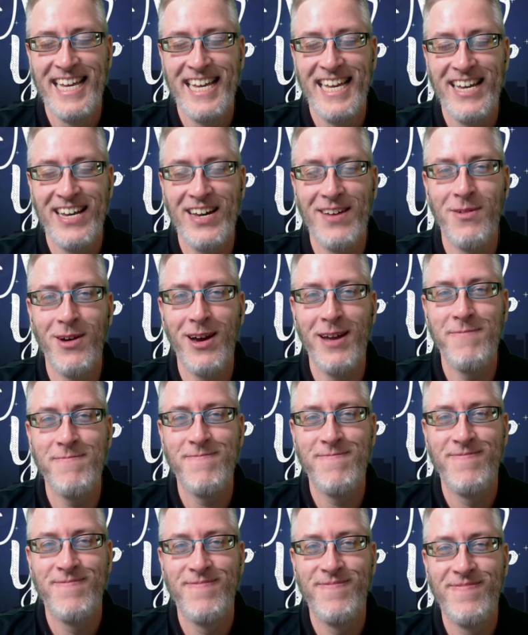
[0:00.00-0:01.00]
Oh boy.
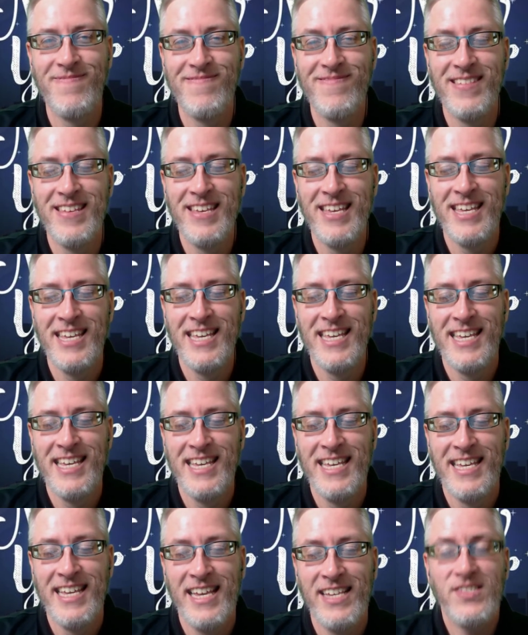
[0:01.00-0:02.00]

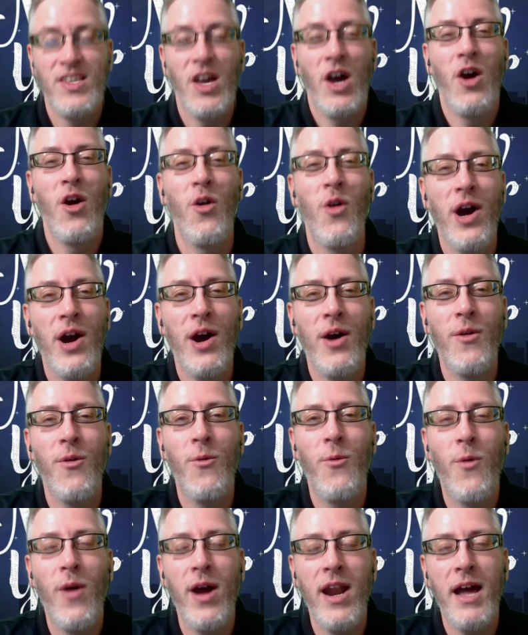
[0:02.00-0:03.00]
So
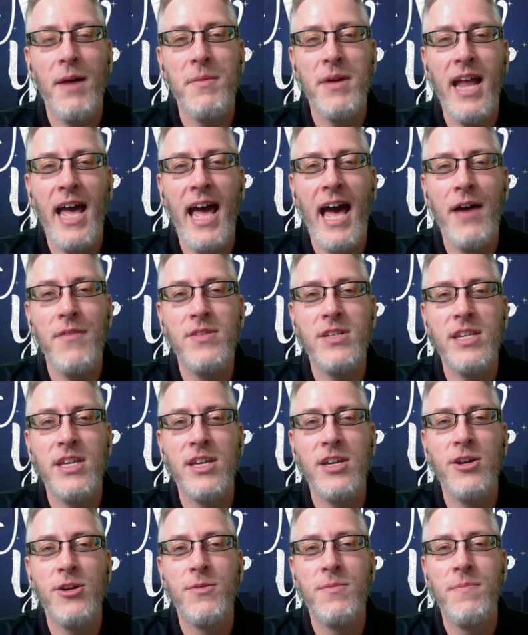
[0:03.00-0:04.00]
what I'm going to have to
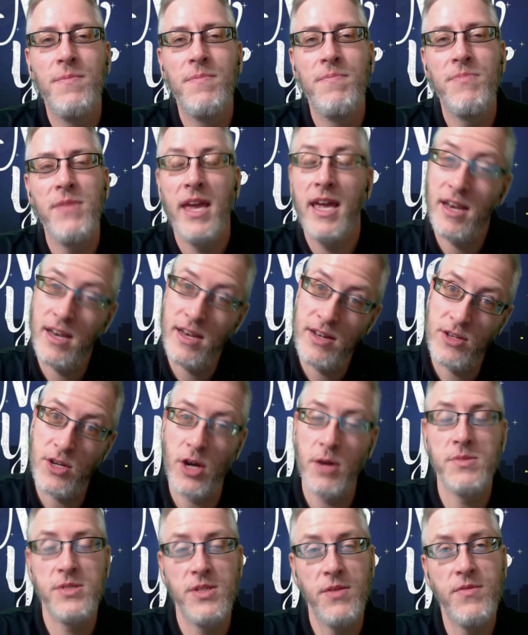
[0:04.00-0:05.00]
do in
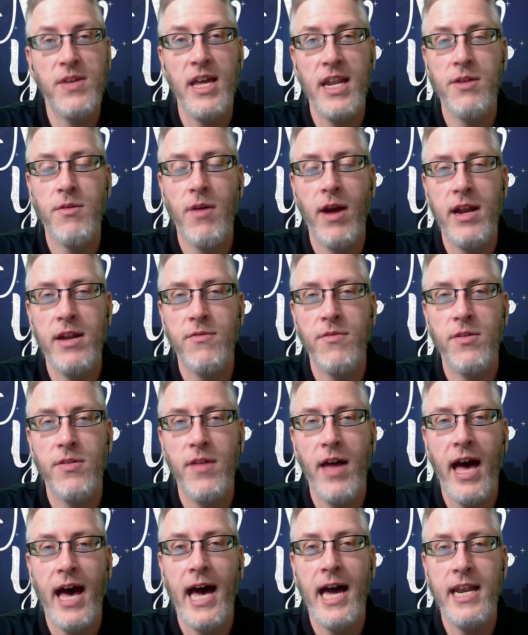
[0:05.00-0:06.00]
terms of getting ready for
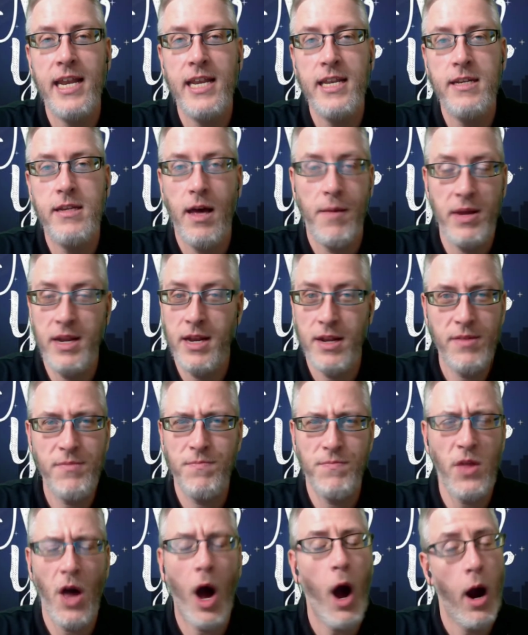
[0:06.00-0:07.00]
that, I mean,
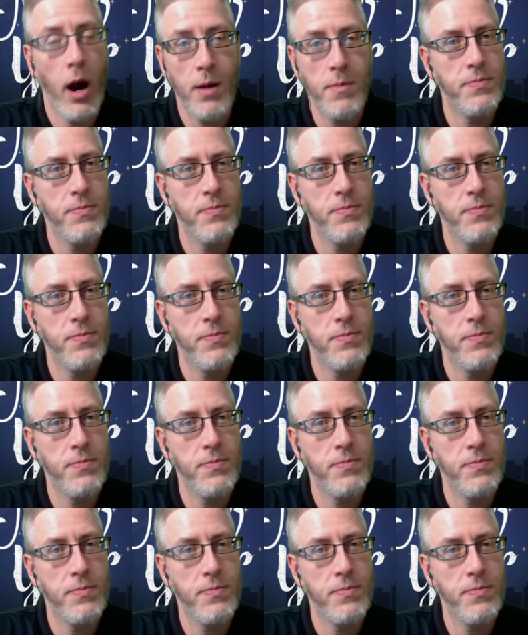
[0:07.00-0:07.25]
are